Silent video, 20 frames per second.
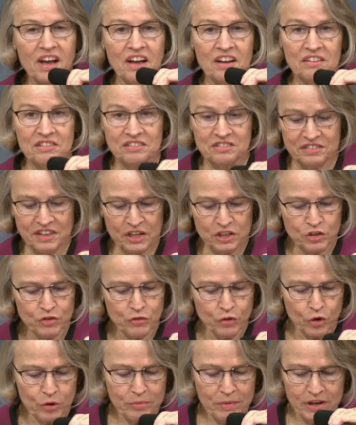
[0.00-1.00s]
Uh, thank you
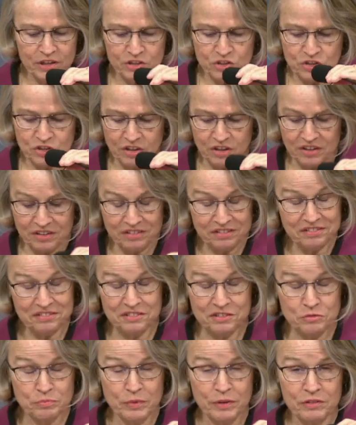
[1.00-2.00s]
very much. Uh,
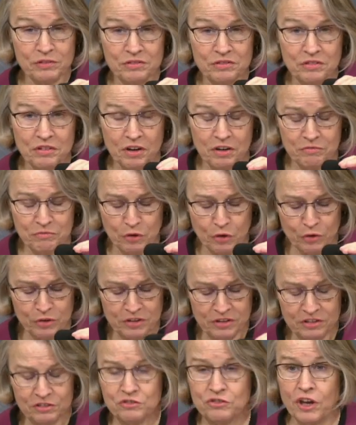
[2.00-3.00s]
it's been a very
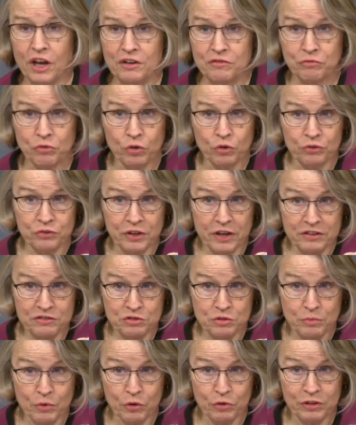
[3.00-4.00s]
insightful
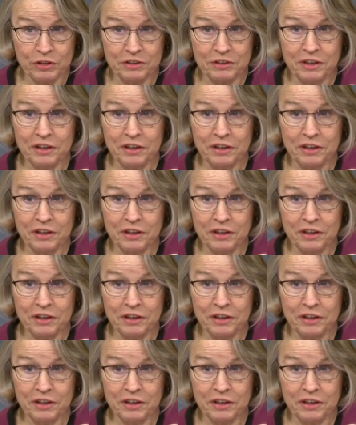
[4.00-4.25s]
testimony,